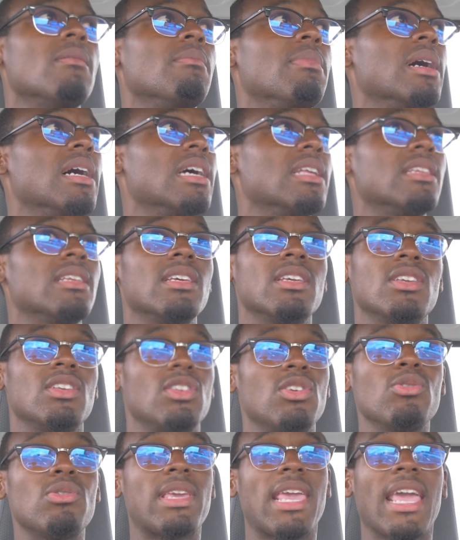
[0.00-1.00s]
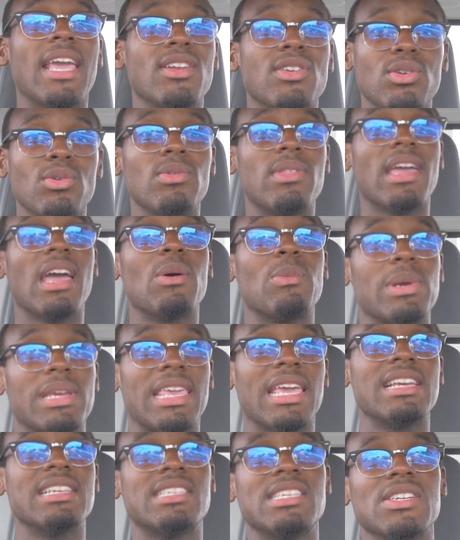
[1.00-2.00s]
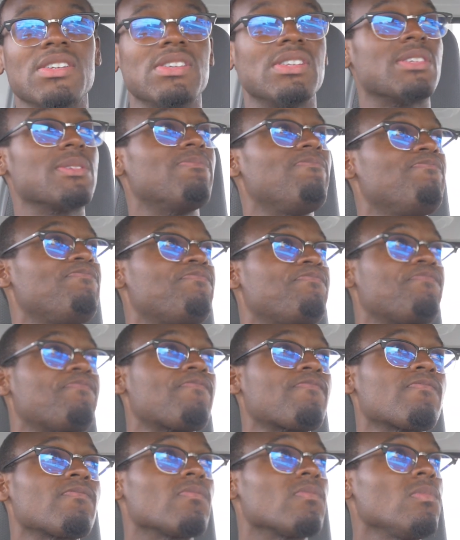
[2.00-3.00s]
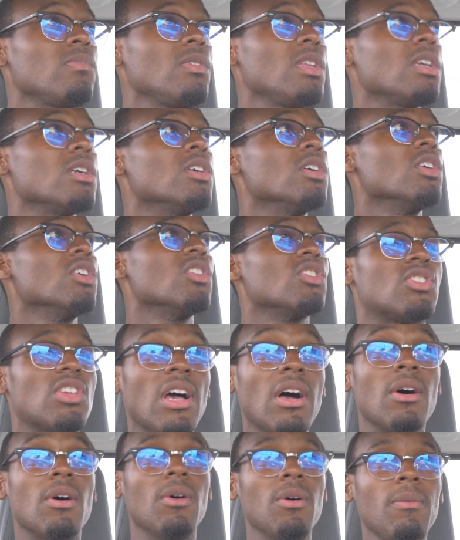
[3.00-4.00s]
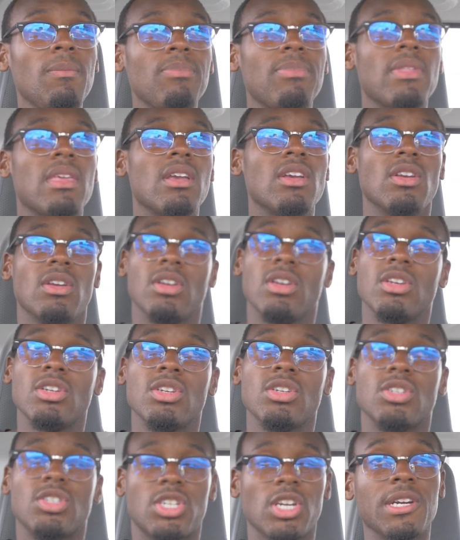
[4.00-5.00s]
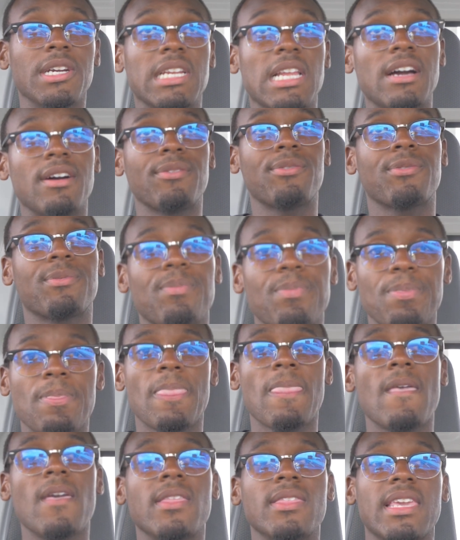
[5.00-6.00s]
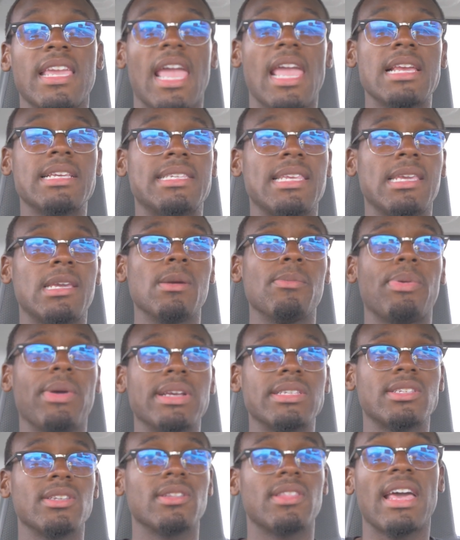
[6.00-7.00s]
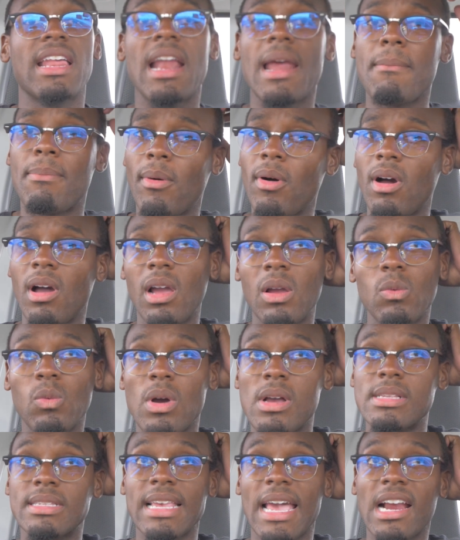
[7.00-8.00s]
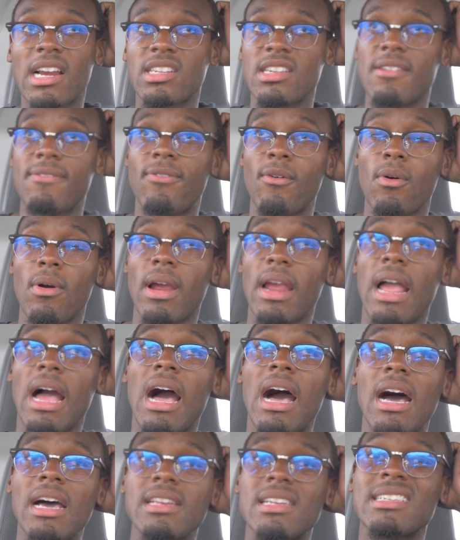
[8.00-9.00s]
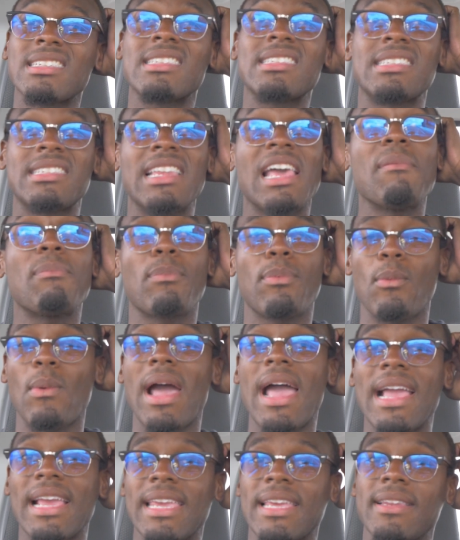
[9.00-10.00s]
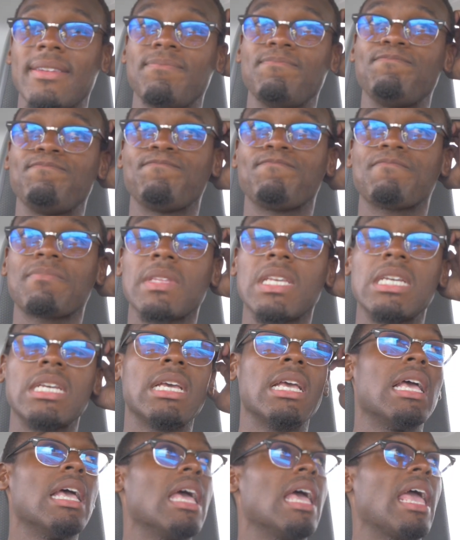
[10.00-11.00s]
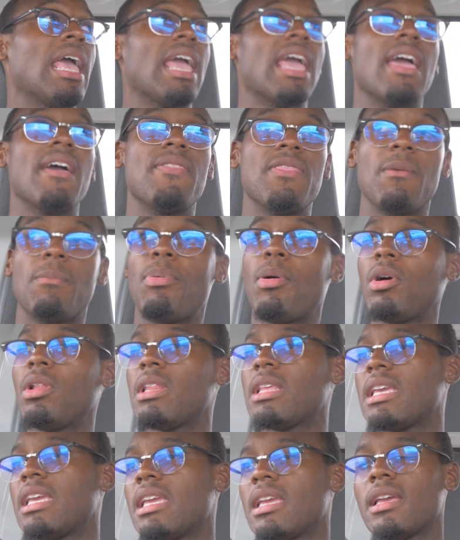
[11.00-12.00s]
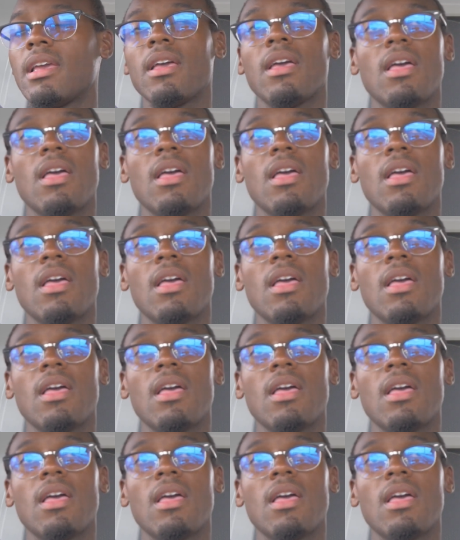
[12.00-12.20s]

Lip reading: but you can't do that with K series. So, sure enough, the AC compressor that I bought was actually for a Honda Step Wagon, and the pulley